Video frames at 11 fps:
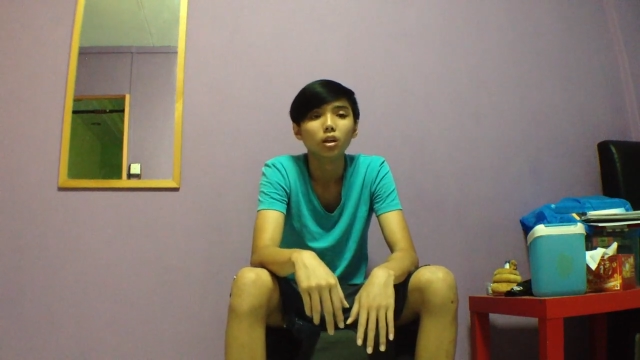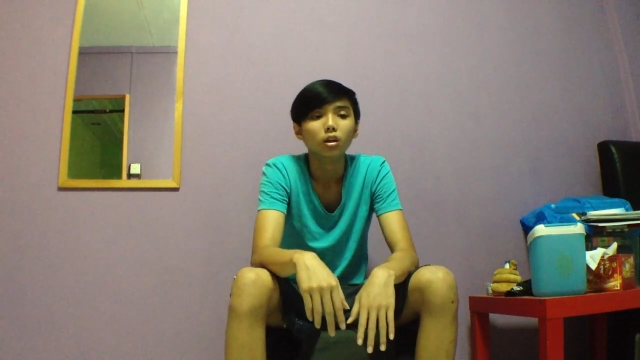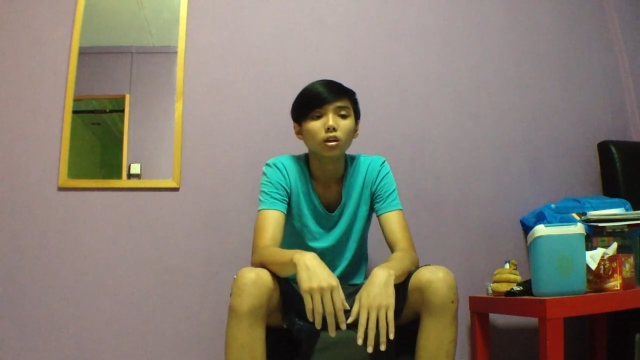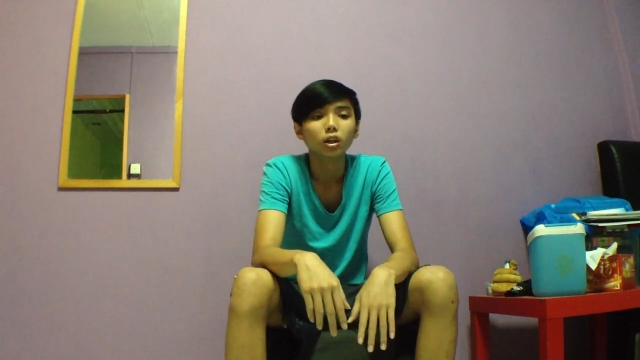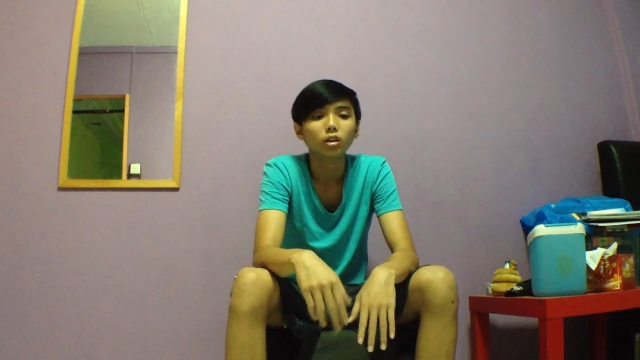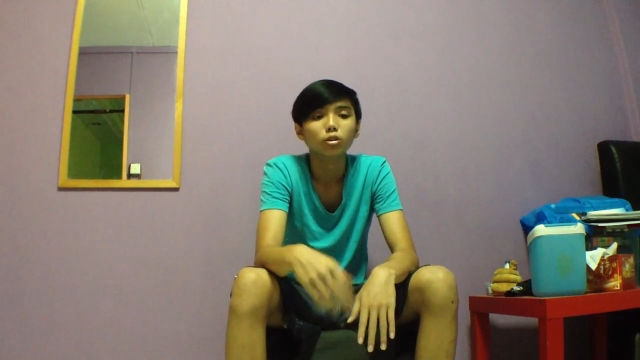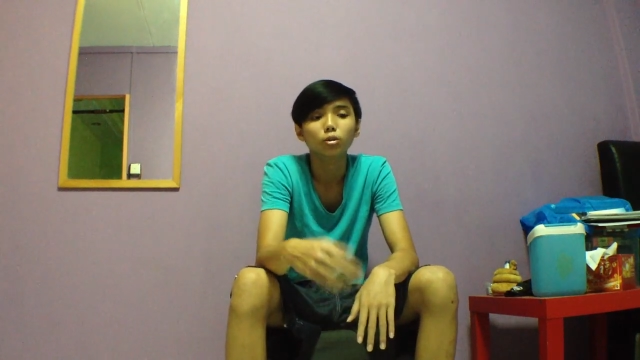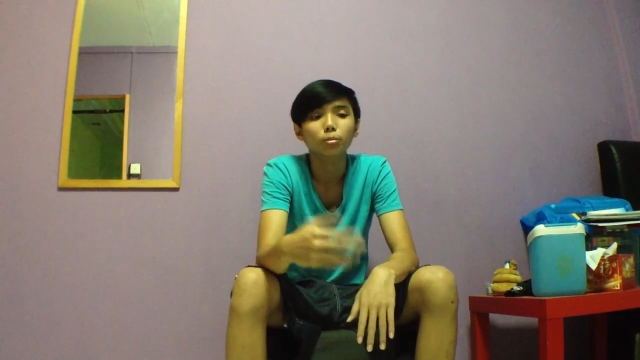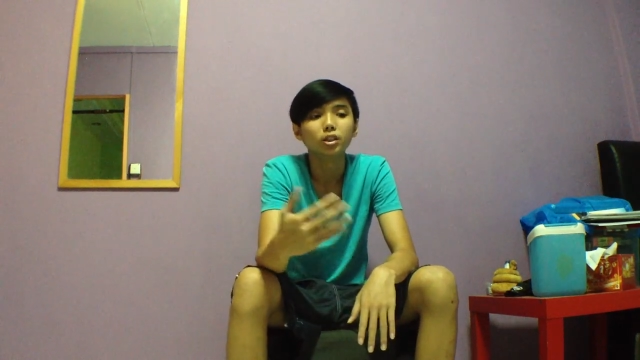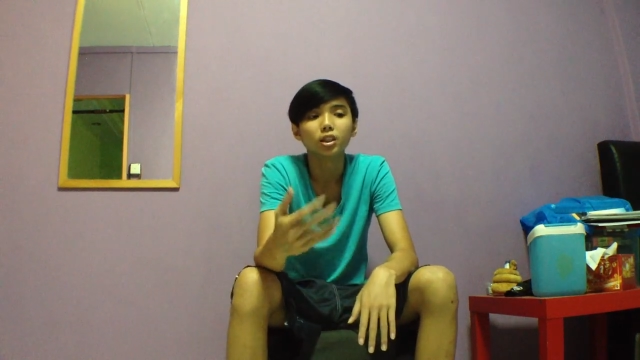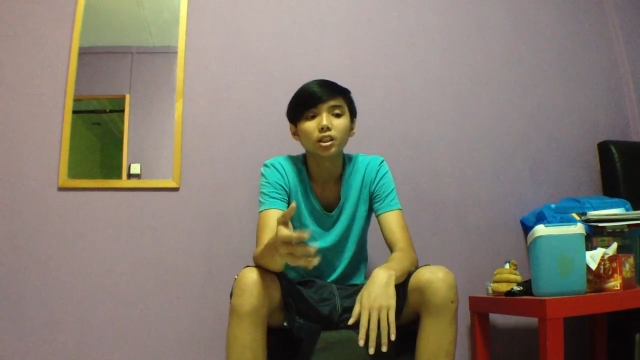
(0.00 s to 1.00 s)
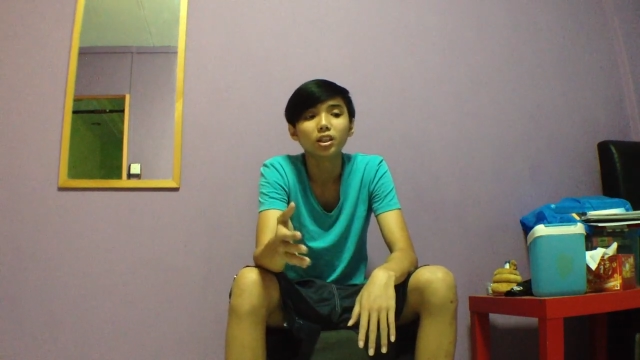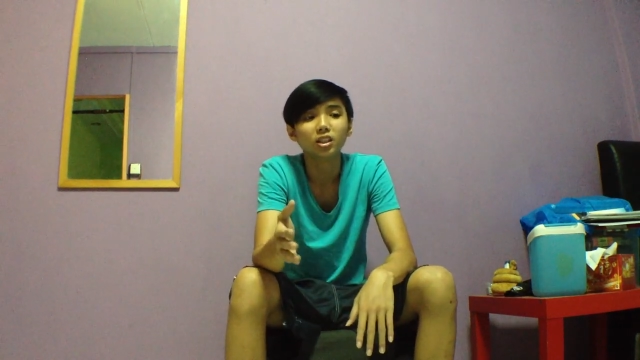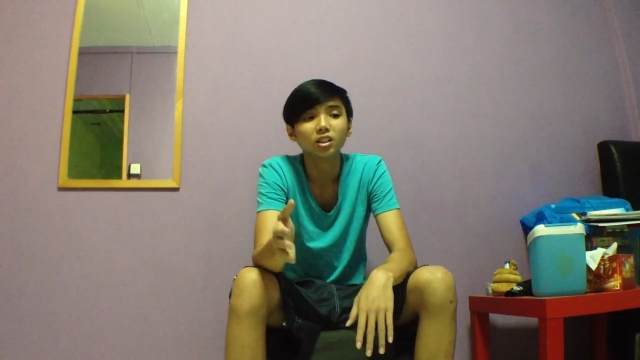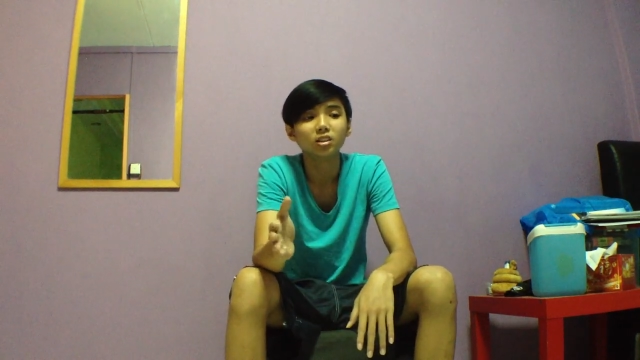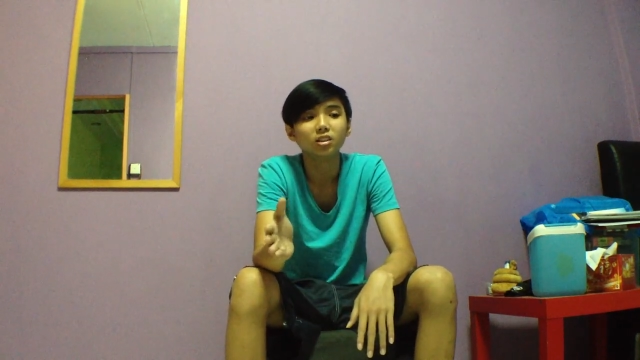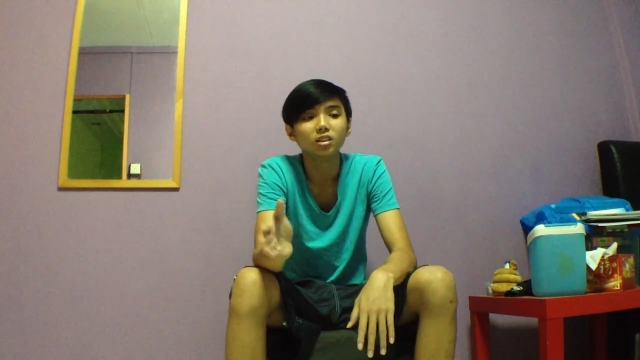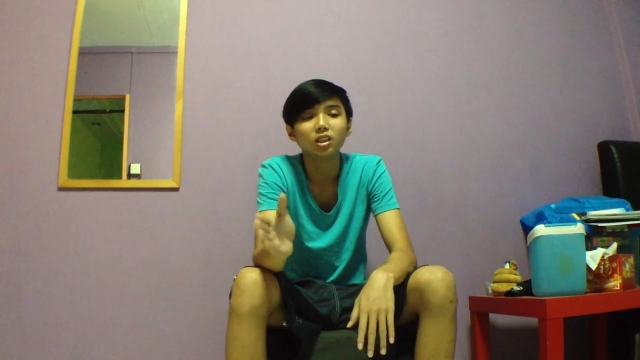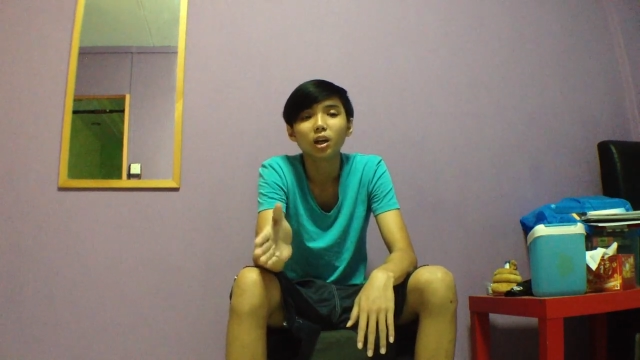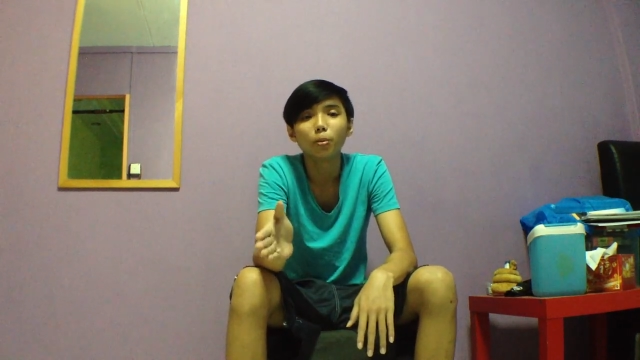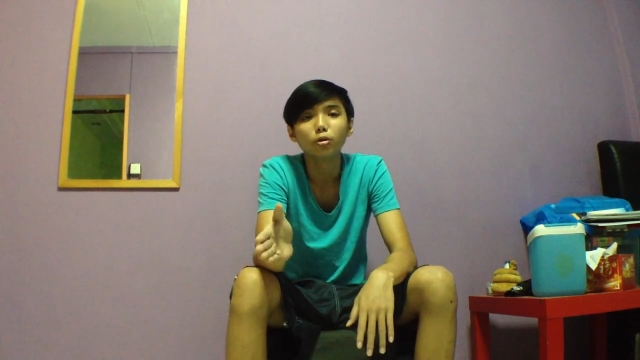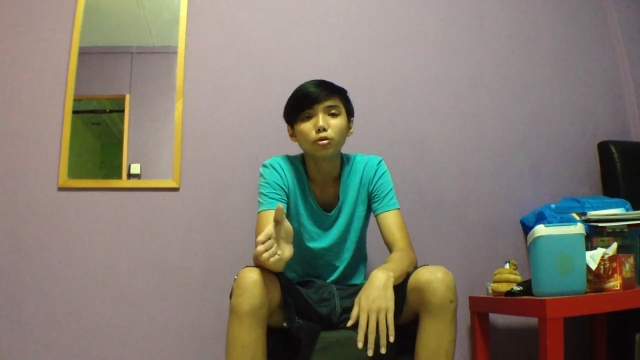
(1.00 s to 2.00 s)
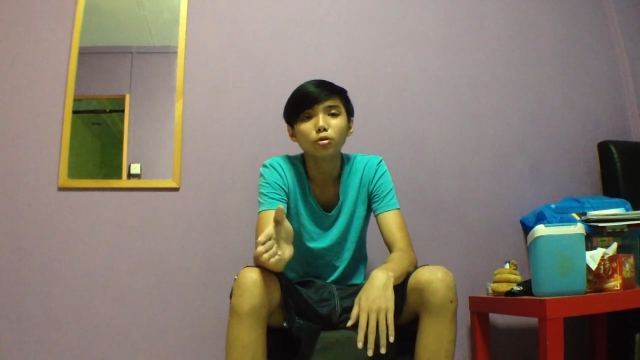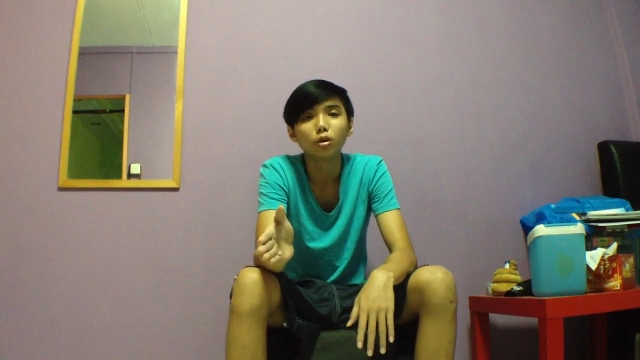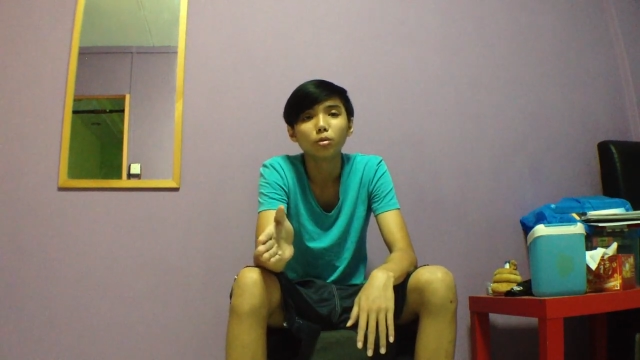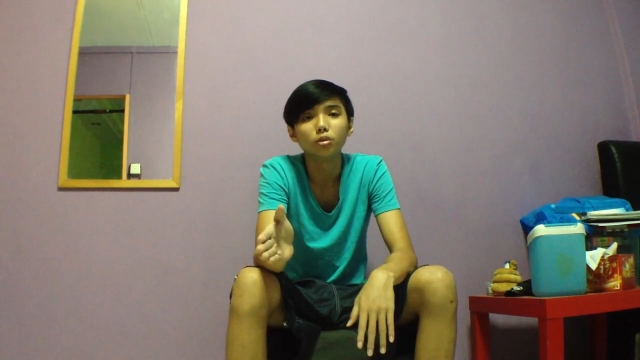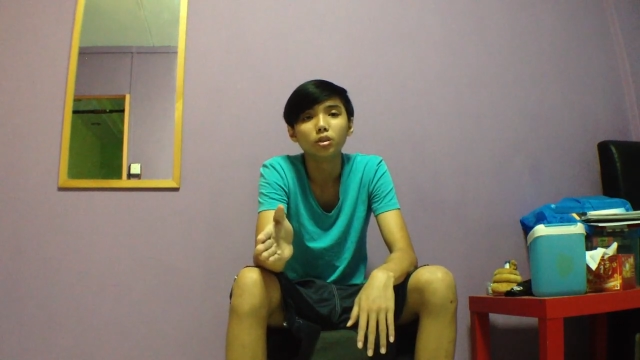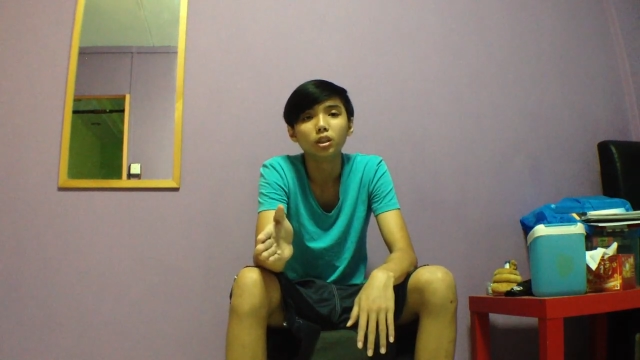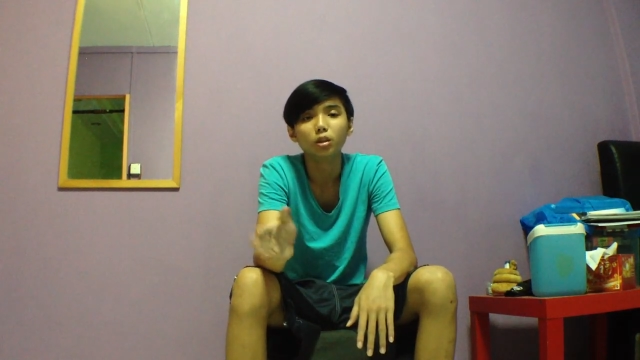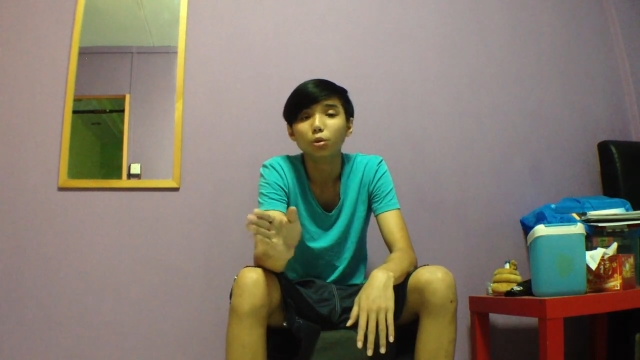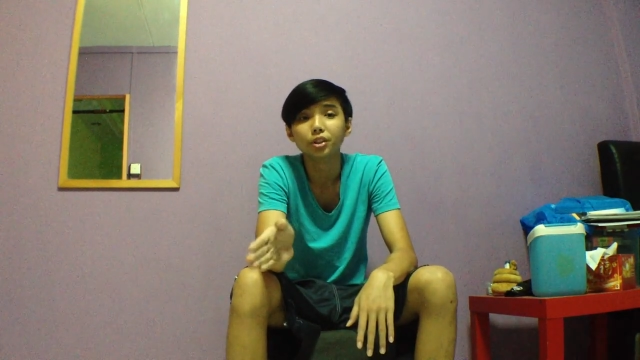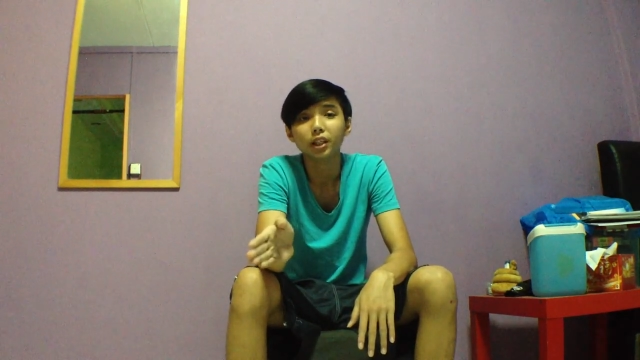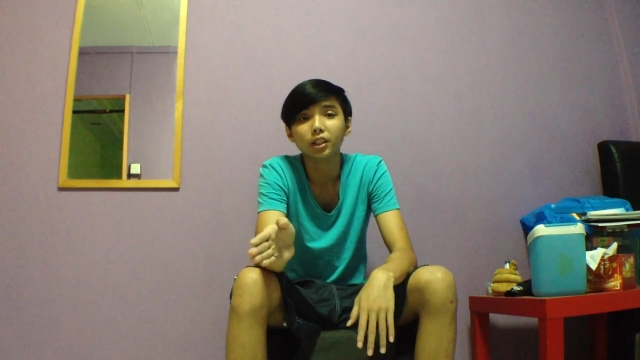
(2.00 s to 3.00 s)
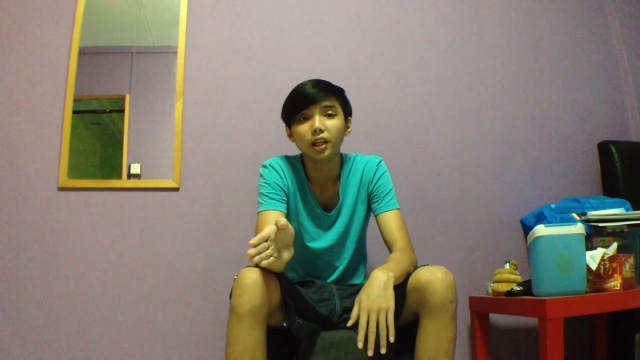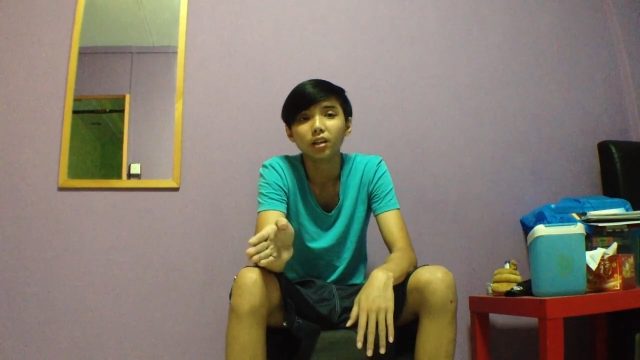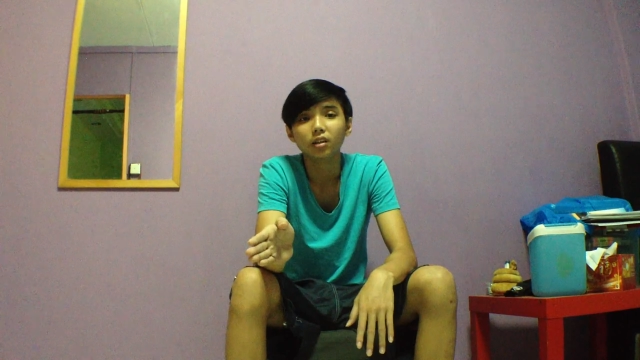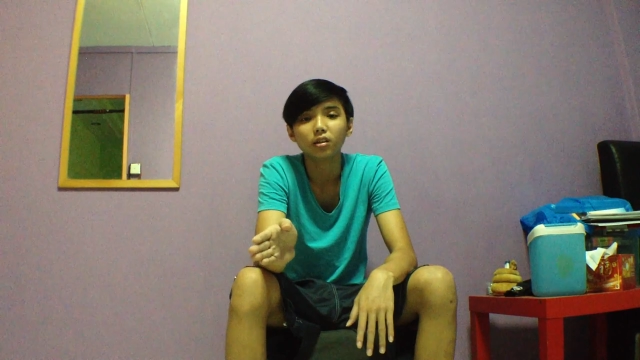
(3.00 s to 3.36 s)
Okay, so basically, the Singapore YouTube community goes like that.